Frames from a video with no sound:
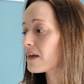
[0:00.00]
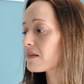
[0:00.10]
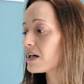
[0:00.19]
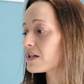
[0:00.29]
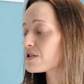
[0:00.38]

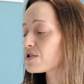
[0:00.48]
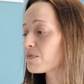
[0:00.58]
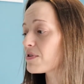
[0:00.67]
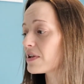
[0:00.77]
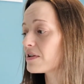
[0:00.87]
that's
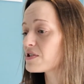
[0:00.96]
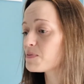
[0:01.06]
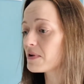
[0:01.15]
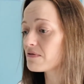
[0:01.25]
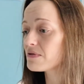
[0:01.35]
something that's
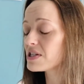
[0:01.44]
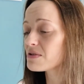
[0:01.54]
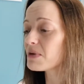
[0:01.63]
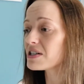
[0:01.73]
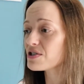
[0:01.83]

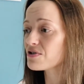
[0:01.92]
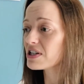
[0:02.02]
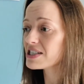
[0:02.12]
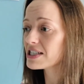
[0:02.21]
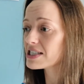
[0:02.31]
my
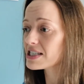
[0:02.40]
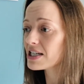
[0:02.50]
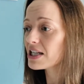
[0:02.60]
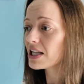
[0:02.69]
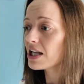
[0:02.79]
stress is
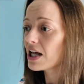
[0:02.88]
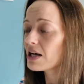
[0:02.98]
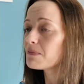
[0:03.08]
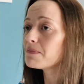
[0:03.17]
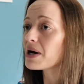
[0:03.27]

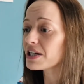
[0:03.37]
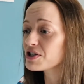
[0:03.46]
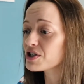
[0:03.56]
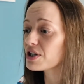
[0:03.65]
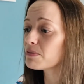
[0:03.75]

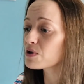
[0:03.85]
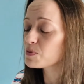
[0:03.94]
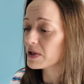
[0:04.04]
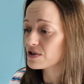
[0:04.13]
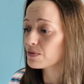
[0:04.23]
managed in a much
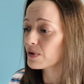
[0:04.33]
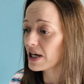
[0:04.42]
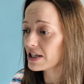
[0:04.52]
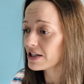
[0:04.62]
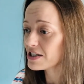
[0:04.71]
better
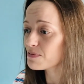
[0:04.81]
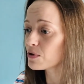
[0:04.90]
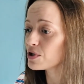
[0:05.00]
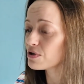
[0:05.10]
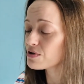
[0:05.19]
way. It's
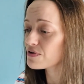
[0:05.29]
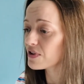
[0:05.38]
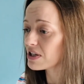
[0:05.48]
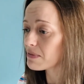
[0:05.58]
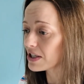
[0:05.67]
more
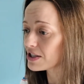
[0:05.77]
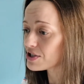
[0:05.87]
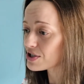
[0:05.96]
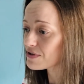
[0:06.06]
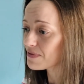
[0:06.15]
usefully
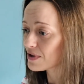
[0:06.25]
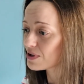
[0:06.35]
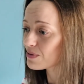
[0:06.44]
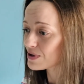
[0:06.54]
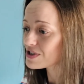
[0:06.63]
managed than
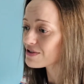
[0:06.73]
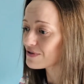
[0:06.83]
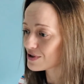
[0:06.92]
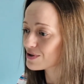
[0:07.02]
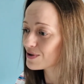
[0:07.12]
it was,
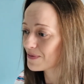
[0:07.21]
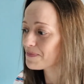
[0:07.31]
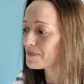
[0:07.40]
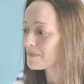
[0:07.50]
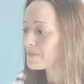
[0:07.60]
for sure.
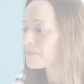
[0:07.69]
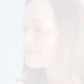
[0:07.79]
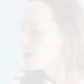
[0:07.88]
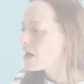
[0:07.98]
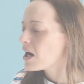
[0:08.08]

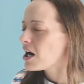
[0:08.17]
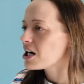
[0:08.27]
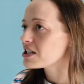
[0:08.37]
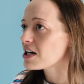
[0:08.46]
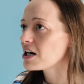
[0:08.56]

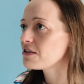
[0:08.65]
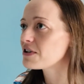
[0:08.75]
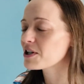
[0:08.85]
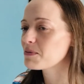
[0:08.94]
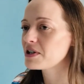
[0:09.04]
I'd highly
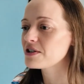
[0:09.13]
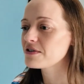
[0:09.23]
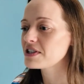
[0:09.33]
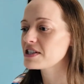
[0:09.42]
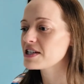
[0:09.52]
recommend
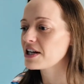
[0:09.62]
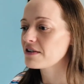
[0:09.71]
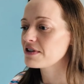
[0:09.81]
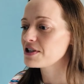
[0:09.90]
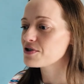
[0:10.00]
doing
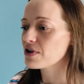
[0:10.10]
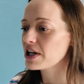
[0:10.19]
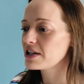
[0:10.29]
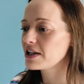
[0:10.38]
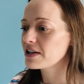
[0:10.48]
TRE
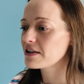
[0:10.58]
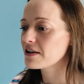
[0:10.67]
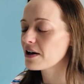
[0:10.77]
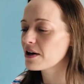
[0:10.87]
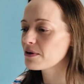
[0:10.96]
training
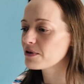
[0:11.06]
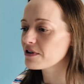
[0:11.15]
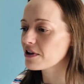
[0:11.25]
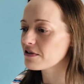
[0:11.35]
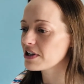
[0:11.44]
with
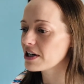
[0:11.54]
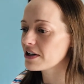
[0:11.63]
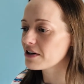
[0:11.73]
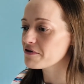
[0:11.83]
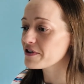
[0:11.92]
Lorianne
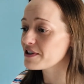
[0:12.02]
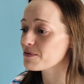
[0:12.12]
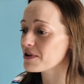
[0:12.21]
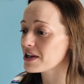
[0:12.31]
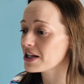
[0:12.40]
and Freedom
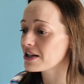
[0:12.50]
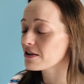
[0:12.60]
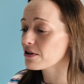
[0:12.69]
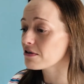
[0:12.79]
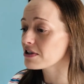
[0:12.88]
Within.
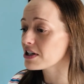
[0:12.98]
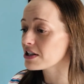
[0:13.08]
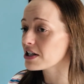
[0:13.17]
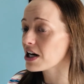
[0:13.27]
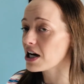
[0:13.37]

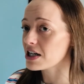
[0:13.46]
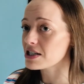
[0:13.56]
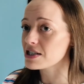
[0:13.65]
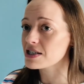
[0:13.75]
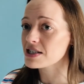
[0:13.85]
Lorianne
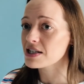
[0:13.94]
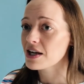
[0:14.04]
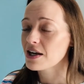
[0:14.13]
has